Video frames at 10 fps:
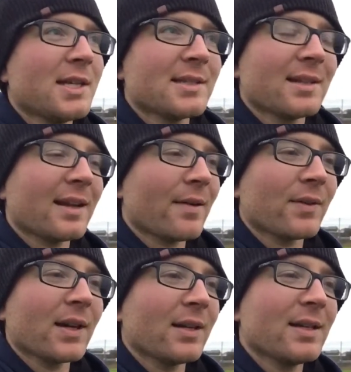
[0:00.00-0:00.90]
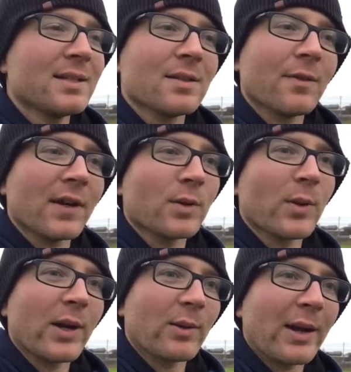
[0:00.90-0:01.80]
easy to navigate, easy to find your
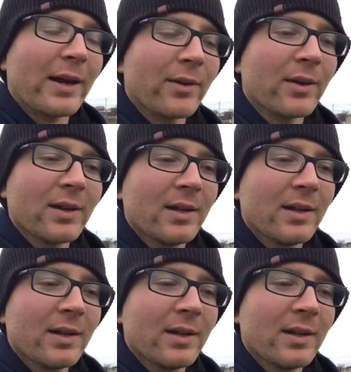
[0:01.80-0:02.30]
way around.